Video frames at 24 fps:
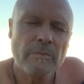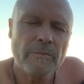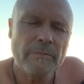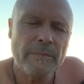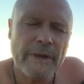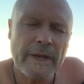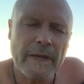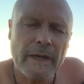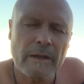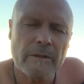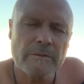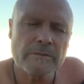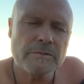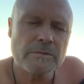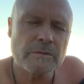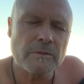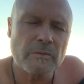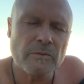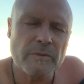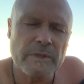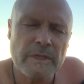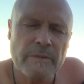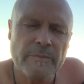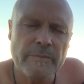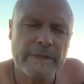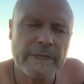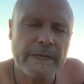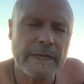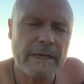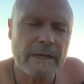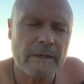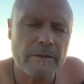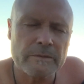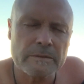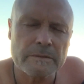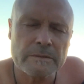bounce and
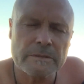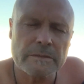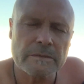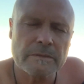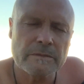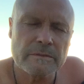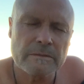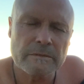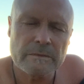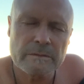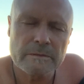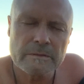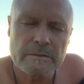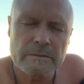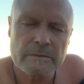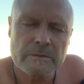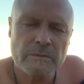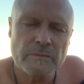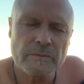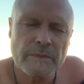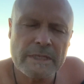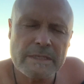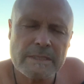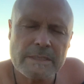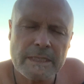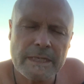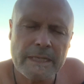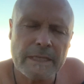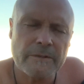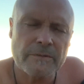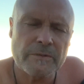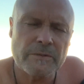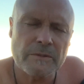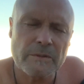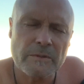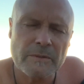rebound, resonate
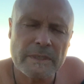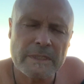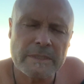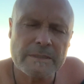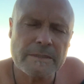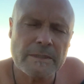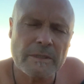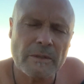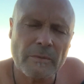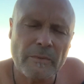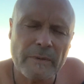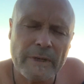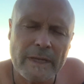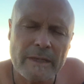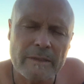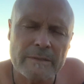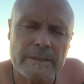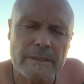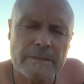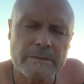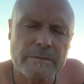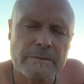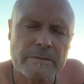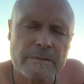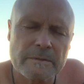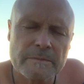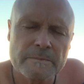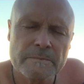through us and around us.